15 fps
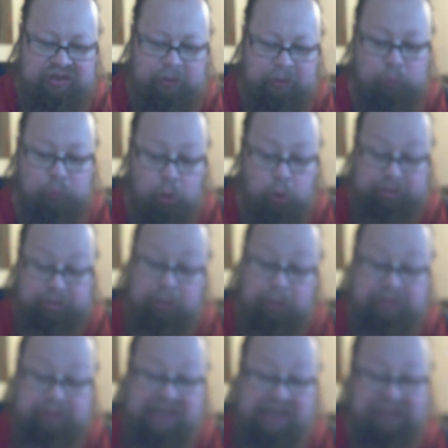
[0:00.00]
or water
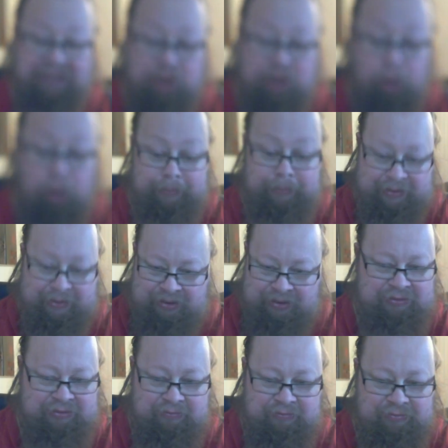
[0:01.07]
and
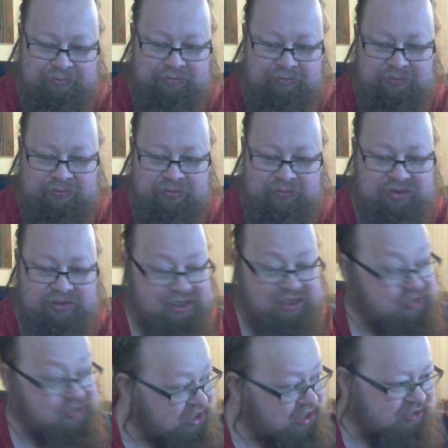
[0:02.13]
carbon.
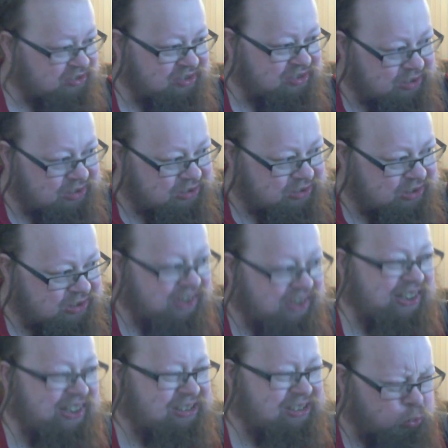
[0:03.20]
That's it.
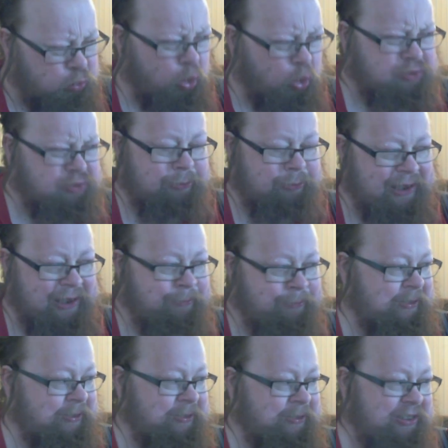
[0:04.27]
It's a water
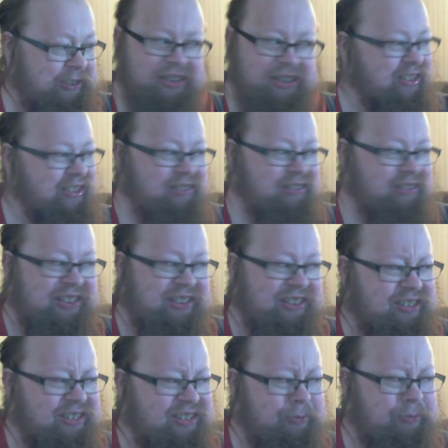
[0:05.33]
vapor. It's not.
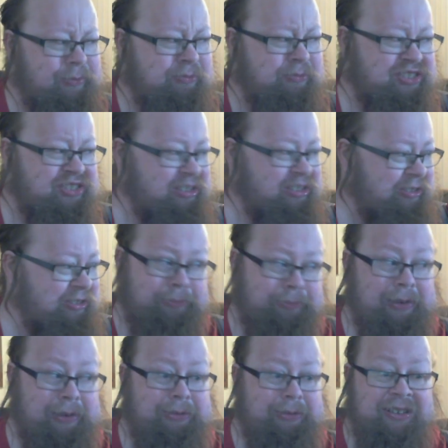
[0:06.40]
It's nothing mysterious
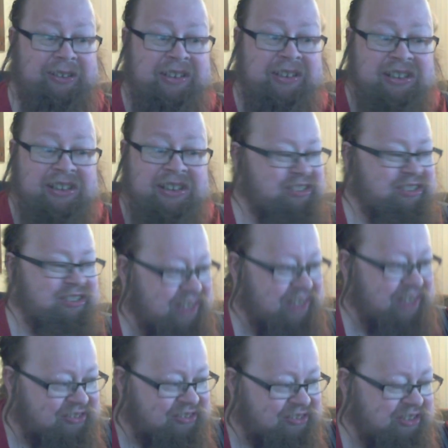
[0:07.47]
about that. There's
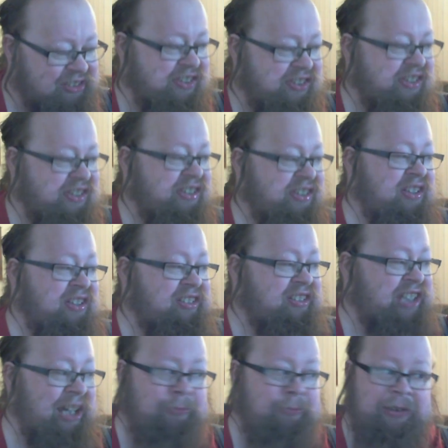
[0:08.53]
nothing
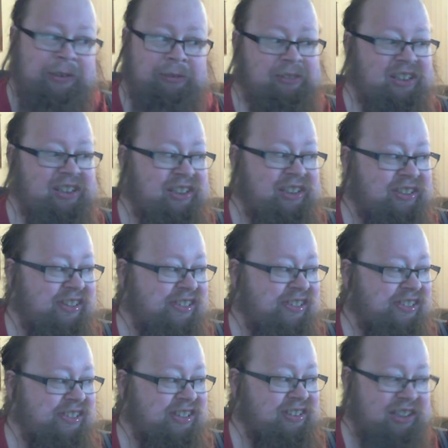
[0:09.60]
chemical in
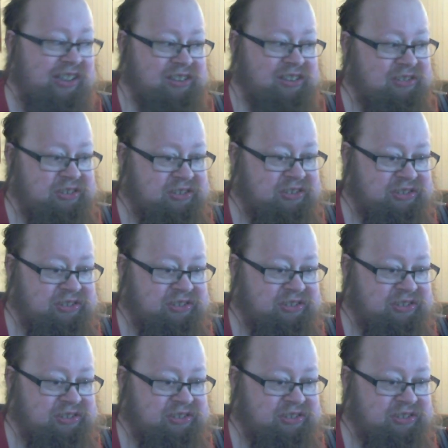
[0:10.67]
the in that.